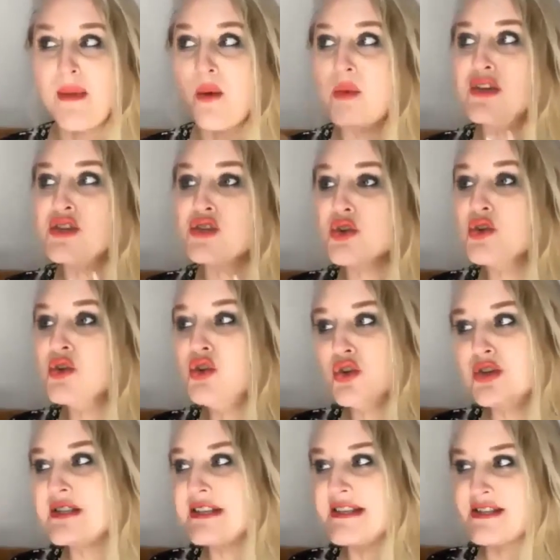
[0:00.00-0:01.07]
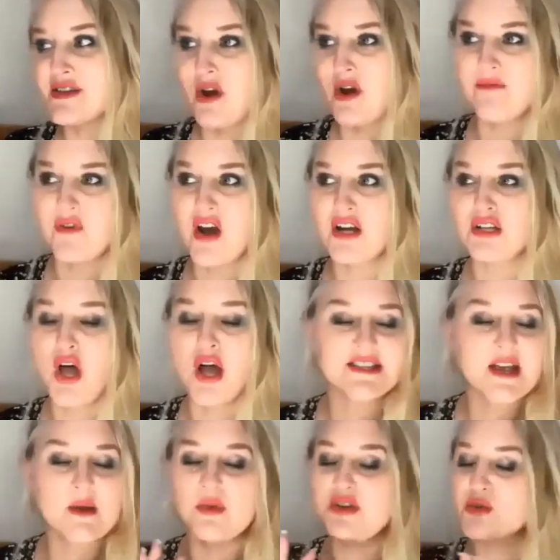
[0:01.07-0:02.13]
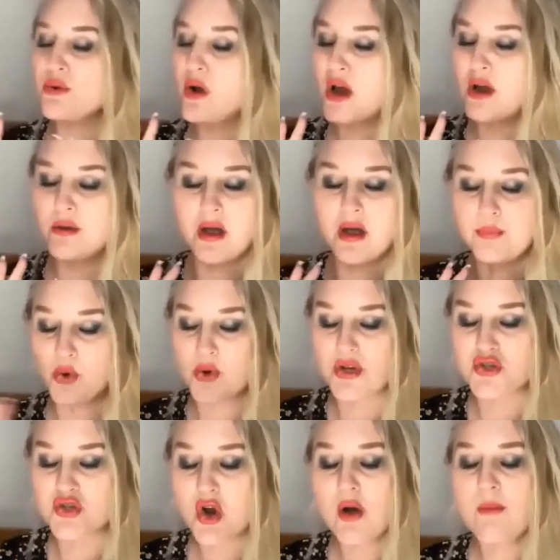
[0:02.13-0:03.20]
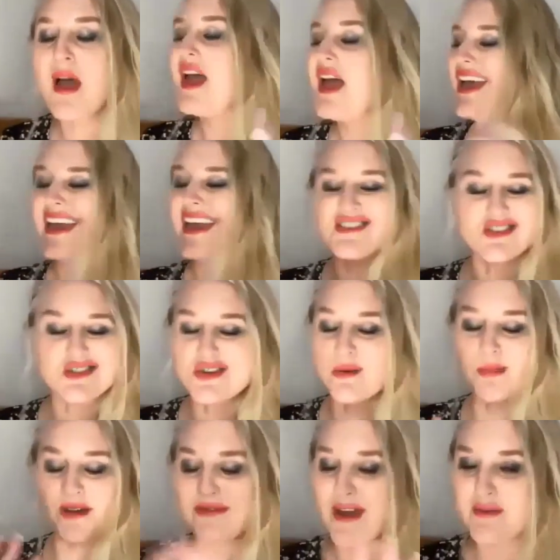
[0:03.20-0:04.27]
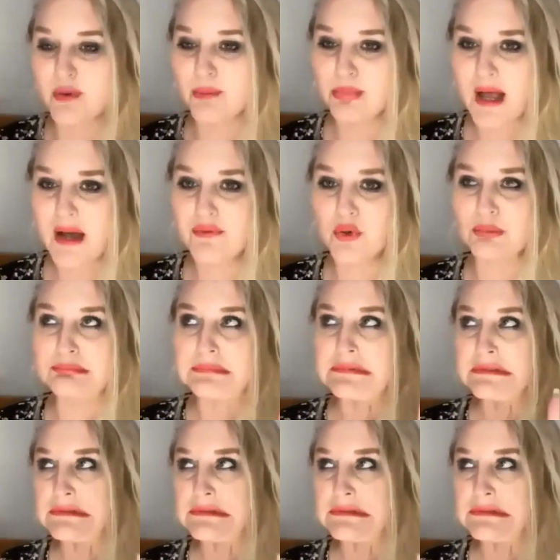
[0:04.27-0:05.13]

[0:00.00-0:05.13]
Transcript: and we do use Instagram for our clients, and we do a brilliant job. It's just not my favorite platform.